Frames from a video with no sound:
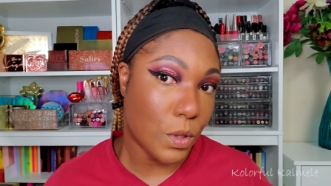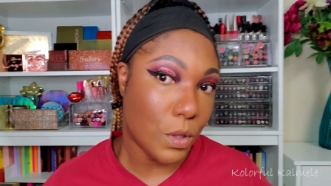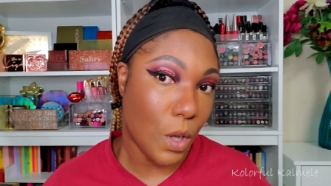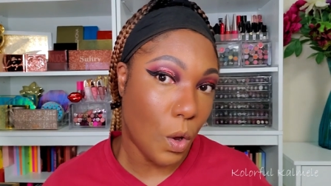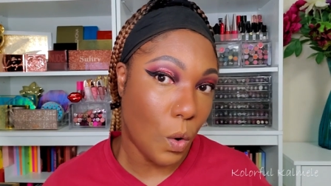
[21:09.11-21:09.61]

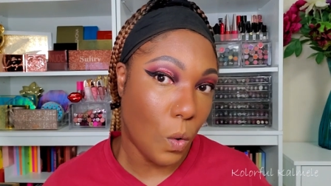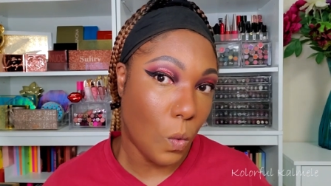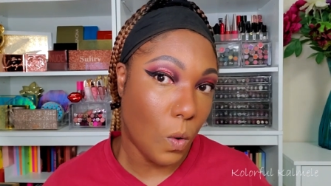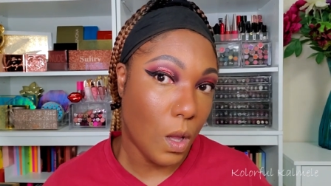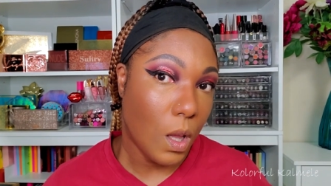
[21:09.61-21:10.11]
so
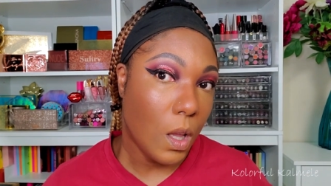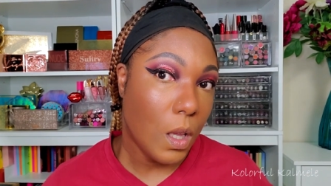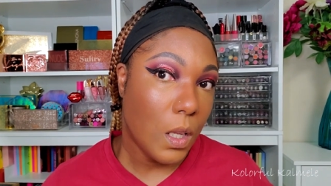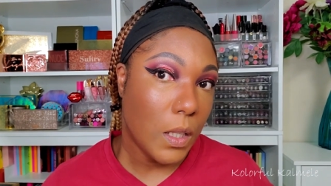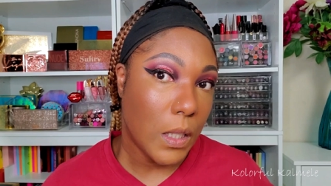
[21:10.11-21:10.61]

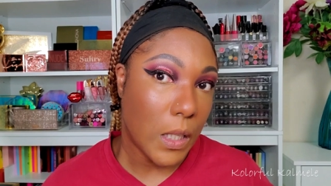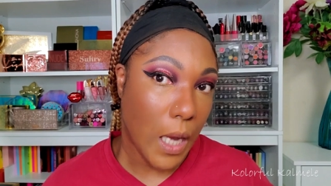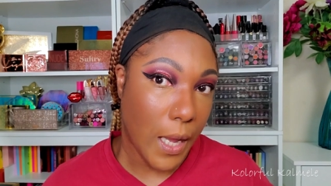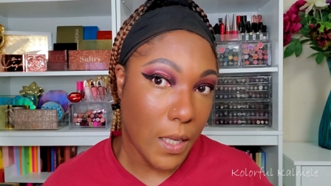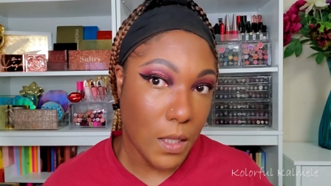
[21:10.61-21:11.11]

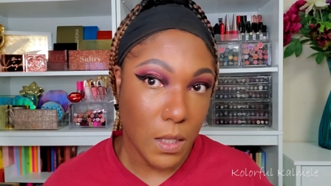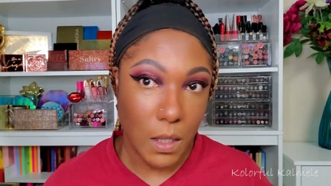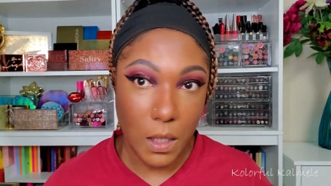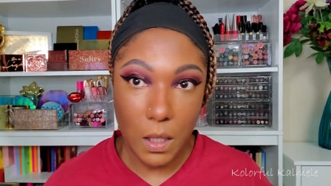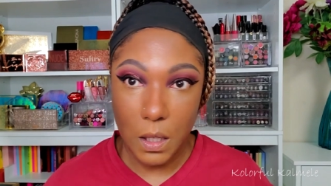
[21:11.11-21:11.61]

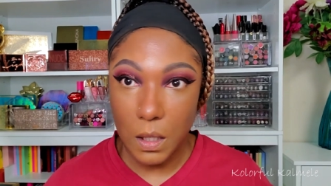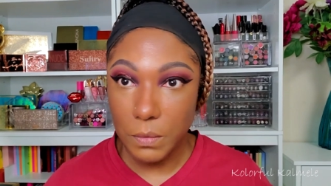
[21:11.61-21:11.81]
nicely.